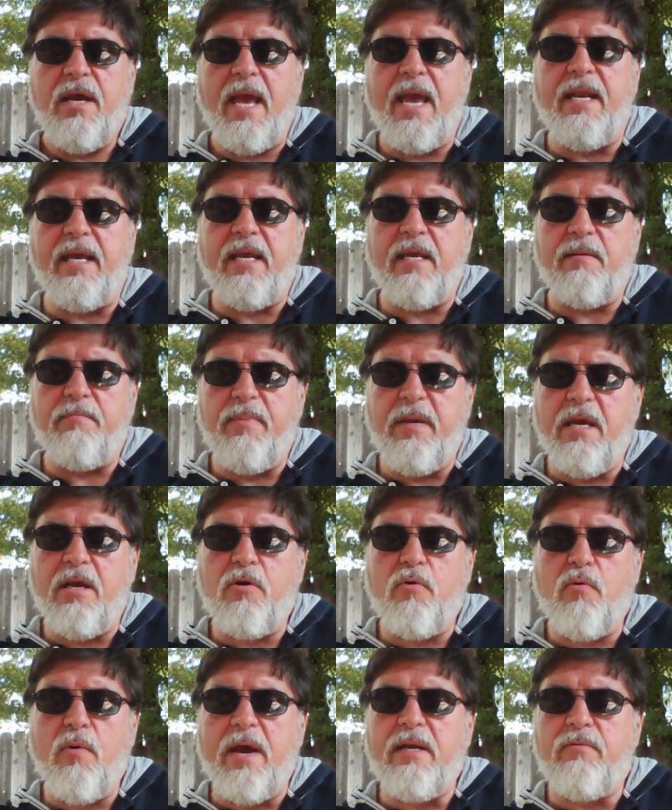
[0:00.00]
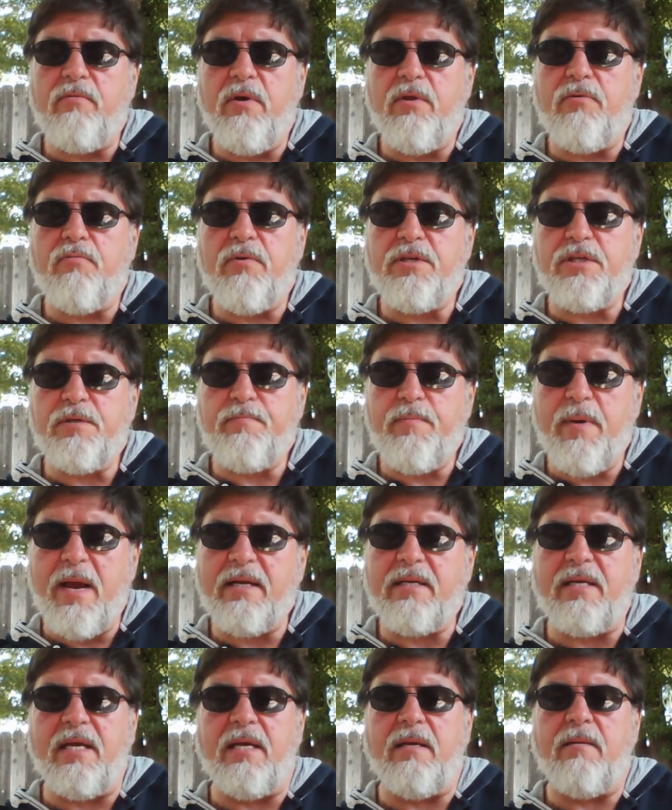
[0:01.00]
and it can be equated with
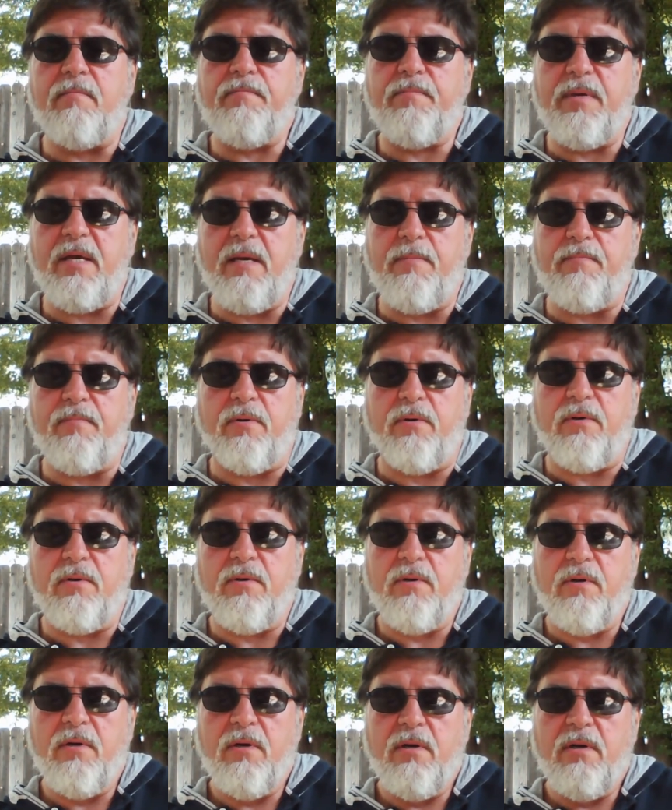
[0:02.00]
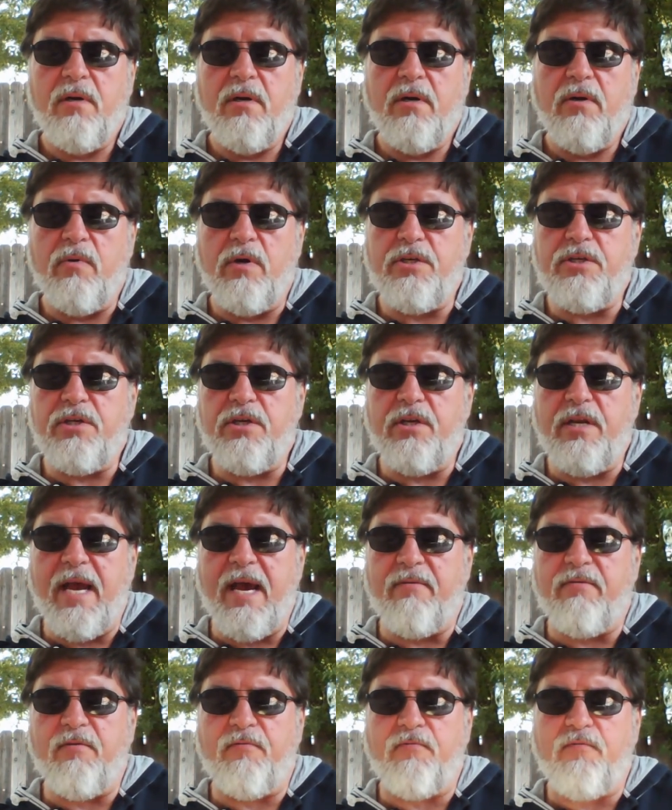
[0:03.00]
respecting people. One should
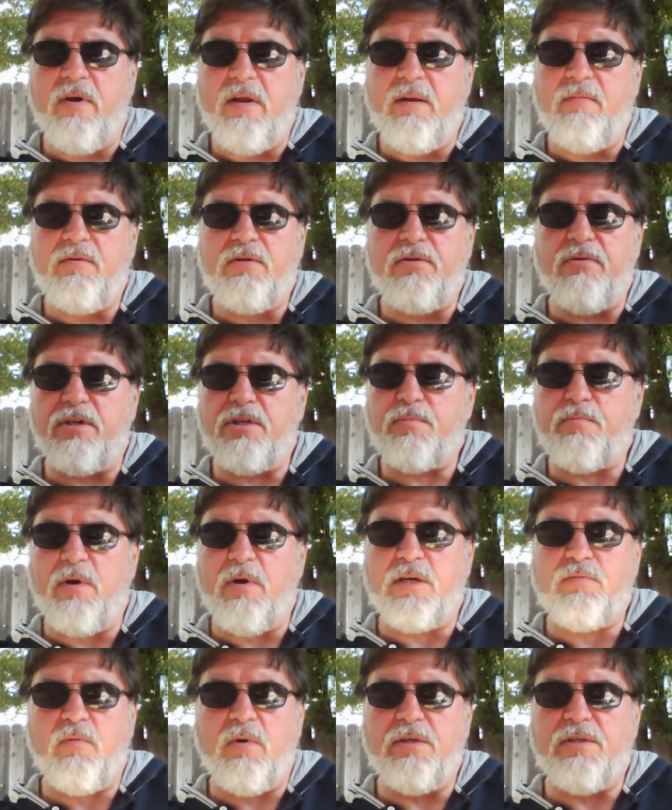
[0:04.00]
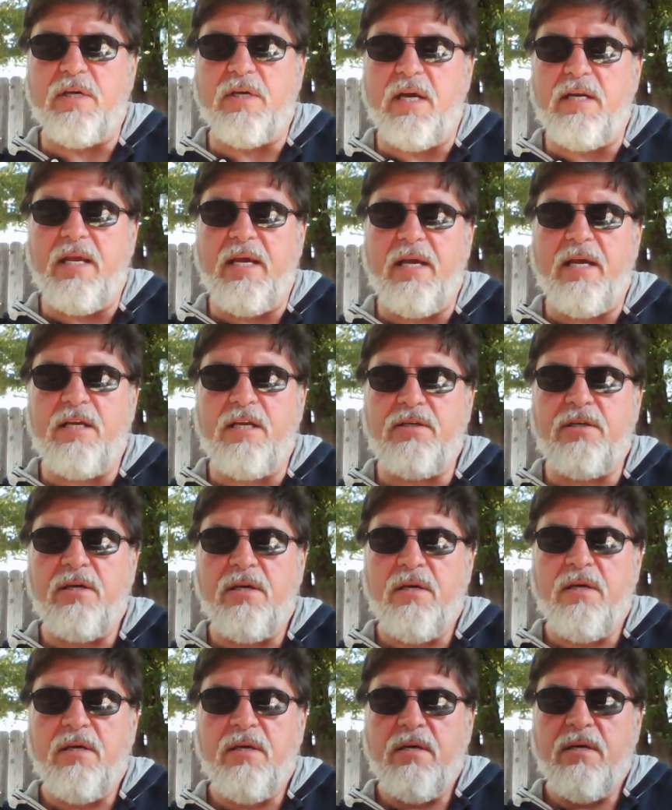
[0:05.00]
have the freedom to express one's ideas,
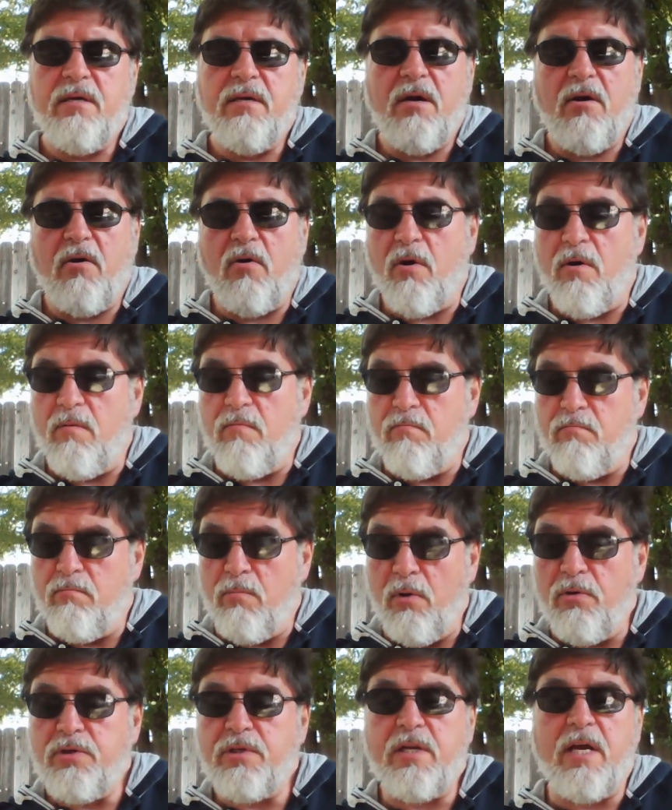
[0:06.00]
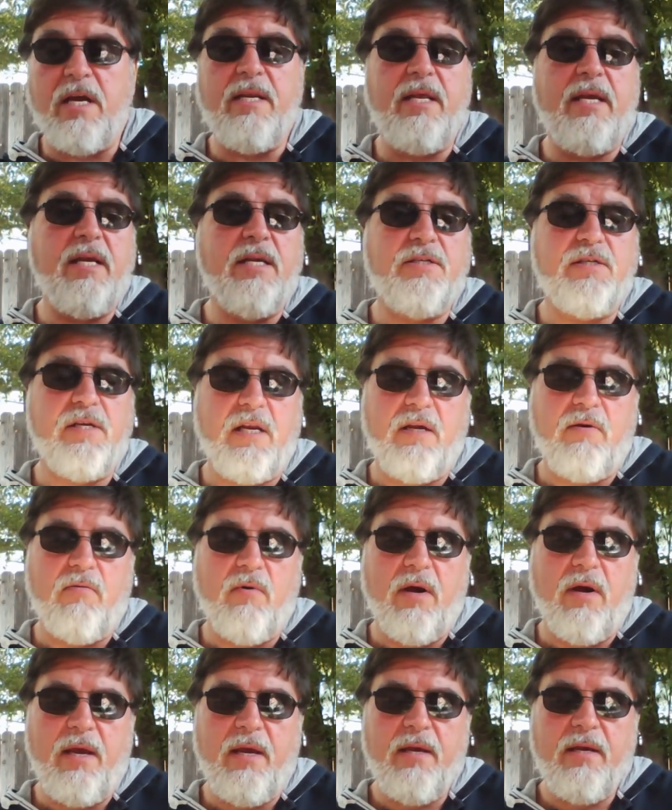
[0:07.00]
or most ideas
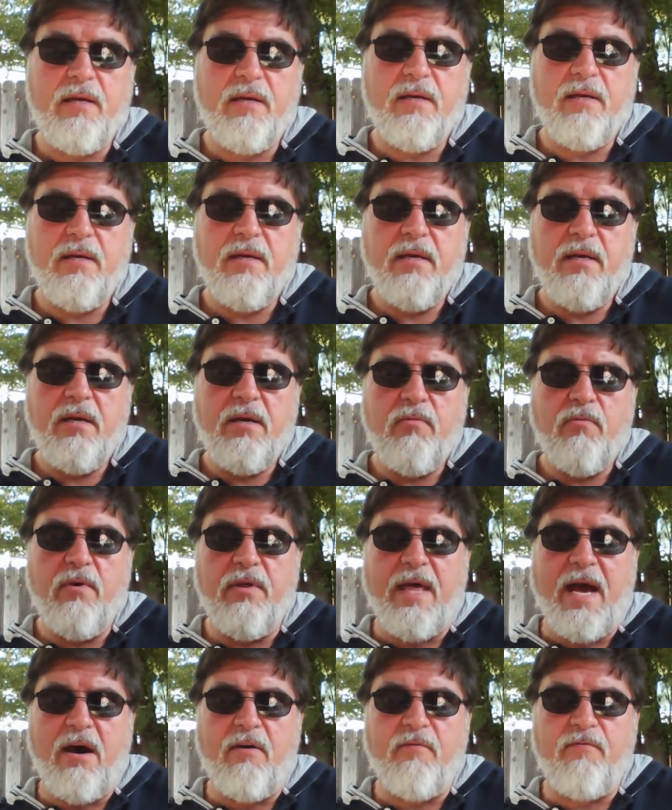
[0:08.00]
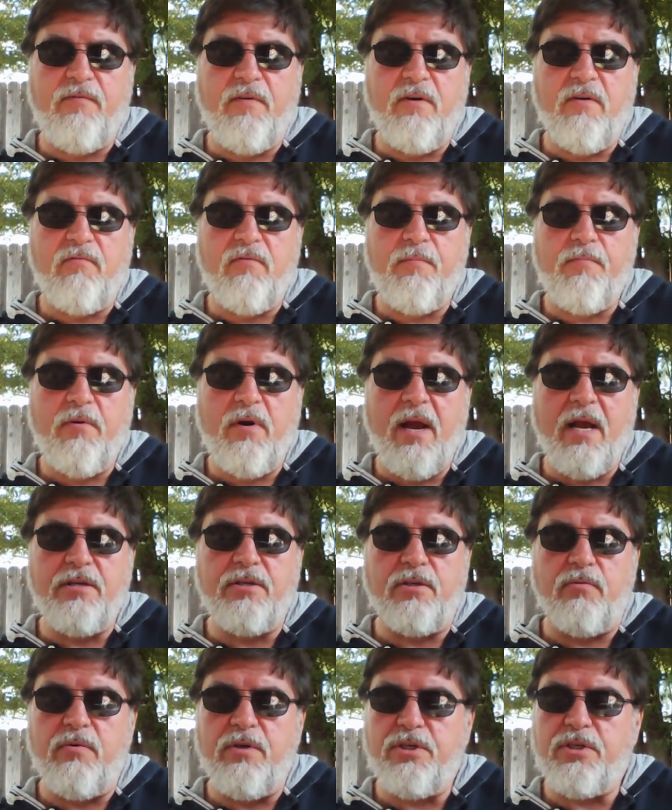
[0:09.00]
anyway, without fear of
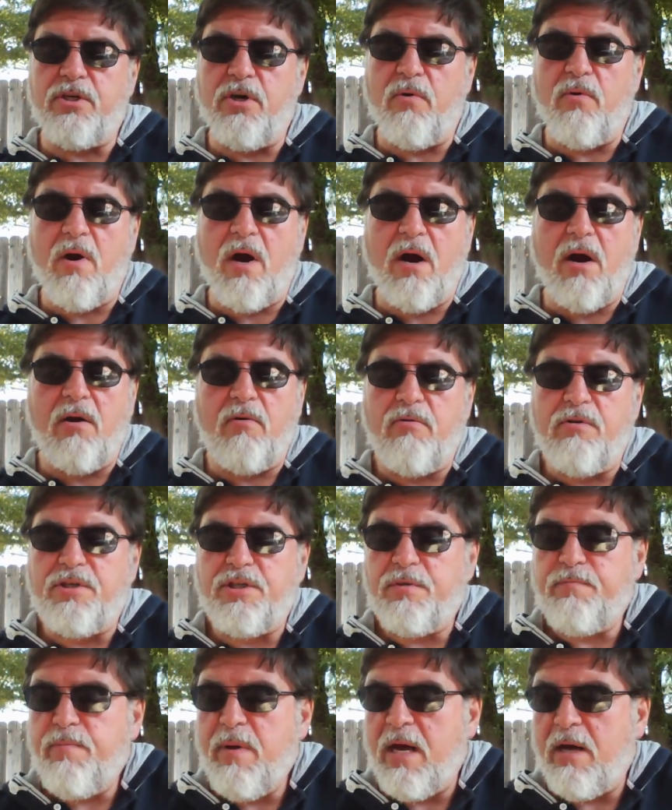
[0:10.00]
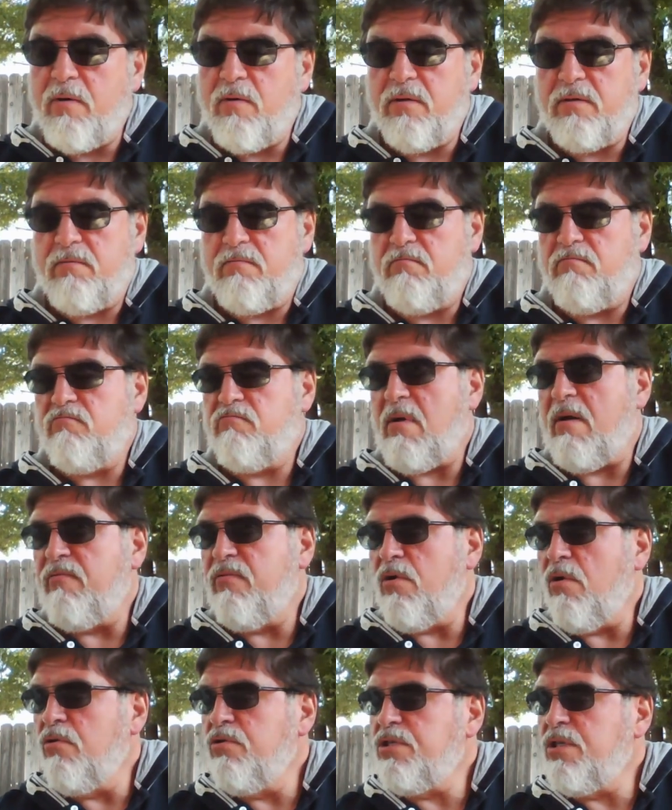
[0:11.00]
reprisal. We show our respect
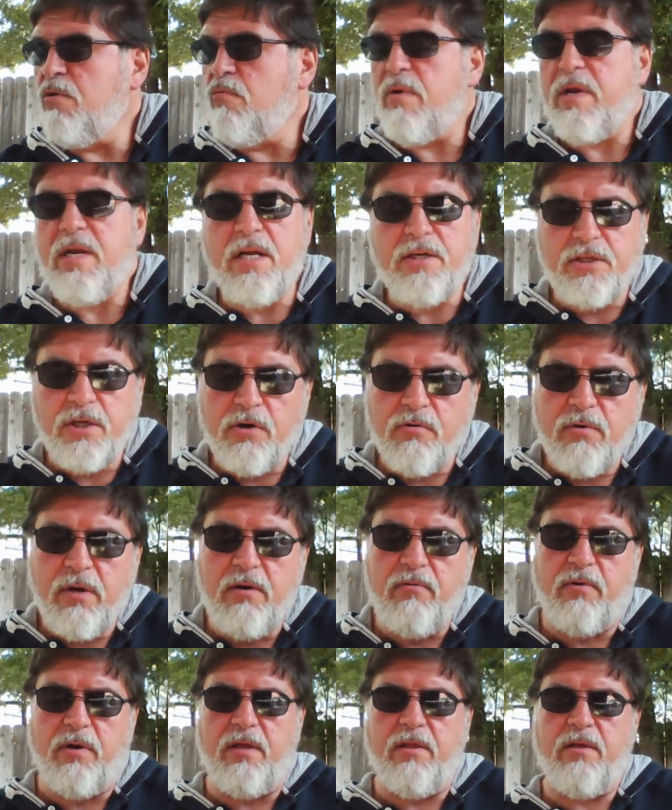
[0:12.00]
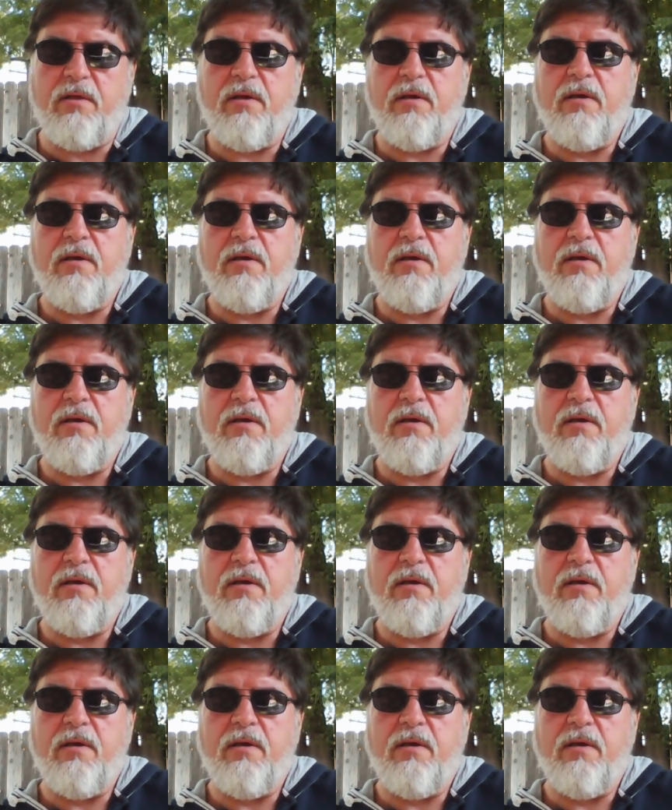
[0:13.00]
of those that we disagree with